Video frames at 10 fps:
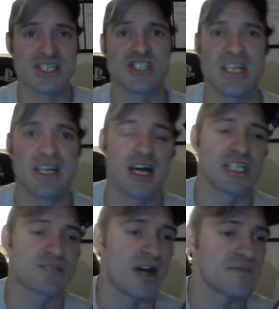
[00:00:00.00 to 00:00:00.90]
is it going to
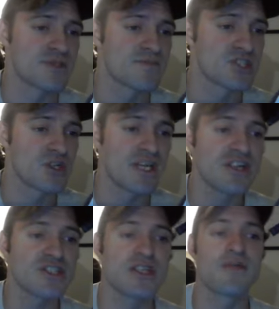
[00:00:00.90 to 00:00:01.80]
cause problems? So
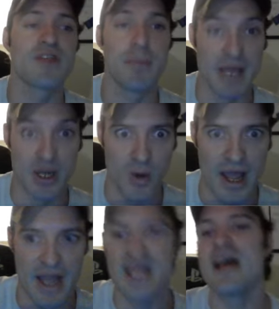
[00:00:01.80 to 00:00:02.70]
here's the big
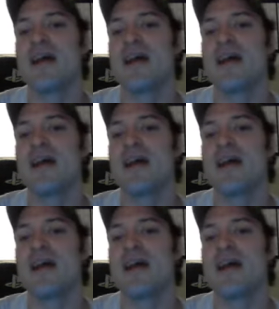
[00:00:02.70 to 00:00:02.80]
way.